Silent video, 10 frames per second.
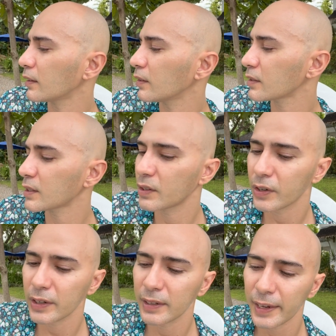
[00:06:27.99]
looks
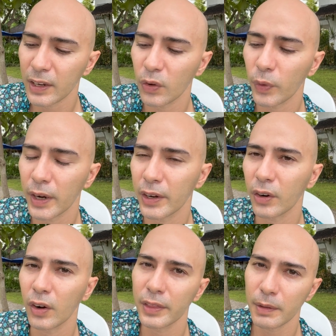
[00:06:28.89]
good like you know where
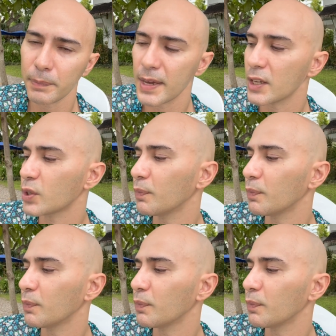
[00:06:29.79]
you're on the beach